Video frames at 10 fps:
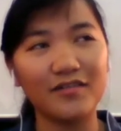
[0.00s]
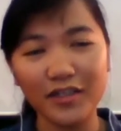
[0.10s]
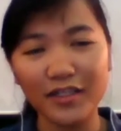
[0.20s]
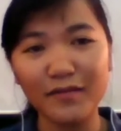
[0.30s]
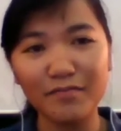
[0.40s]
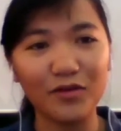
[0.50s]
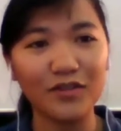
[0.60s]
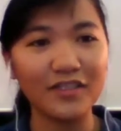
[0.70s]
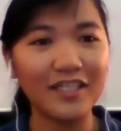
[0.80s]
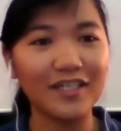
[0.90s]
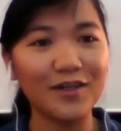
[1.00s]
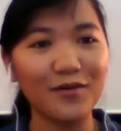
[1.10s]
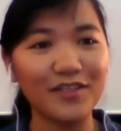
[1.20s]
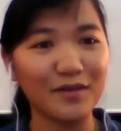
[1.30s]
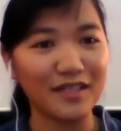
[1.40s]
term or the technical
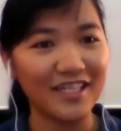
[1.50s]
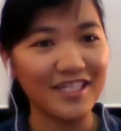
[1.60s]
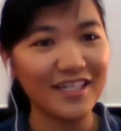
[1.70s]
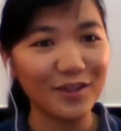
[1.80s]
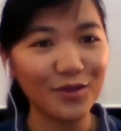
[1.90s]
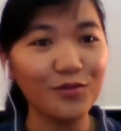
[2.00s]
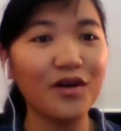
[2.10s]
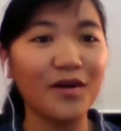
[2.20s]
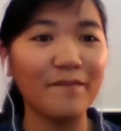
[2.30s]
explanation to